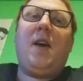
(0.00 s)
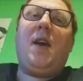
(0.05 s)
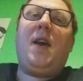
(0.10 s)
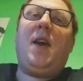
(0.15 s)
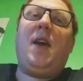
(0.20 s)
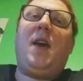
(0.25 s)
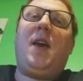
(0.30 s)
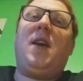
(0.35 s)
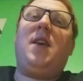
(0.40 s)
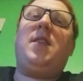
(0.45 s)

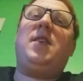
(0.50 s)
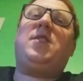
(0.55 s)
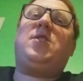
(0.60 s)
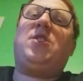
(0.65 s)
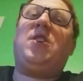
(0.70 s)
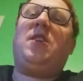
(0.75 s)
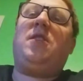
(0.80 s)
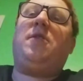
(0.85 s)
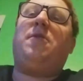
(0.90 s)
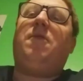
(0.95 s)
hear the
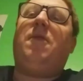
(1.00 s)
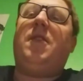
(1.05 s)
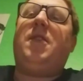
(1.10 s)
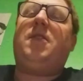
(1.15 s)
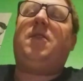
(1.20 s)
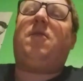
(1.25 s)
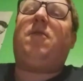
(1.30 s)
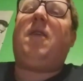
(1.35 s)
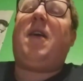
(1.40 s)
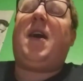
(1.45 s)

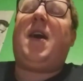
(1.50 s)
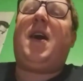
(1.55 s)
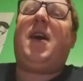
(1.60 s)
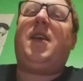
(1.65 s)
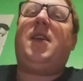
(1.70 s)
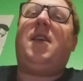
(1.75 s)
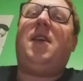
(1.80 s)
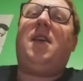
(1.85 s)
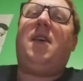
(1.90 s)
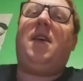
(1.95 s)
children
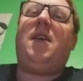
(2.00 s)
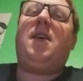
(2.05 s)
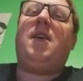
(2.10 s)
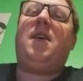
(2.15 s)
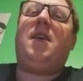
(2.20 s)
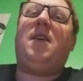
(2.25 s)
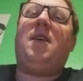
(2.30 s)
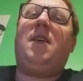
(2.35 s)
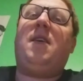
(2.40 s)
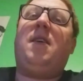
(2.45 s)

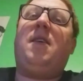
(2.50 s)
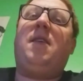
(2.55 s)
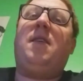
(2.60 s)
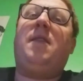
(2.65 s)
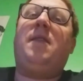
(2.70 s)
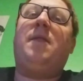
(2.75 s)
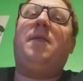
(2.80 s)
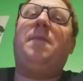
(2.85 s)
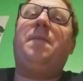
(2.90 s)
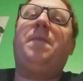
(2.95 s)

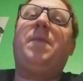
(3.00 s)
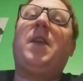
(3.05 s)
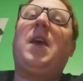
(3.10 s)
crying,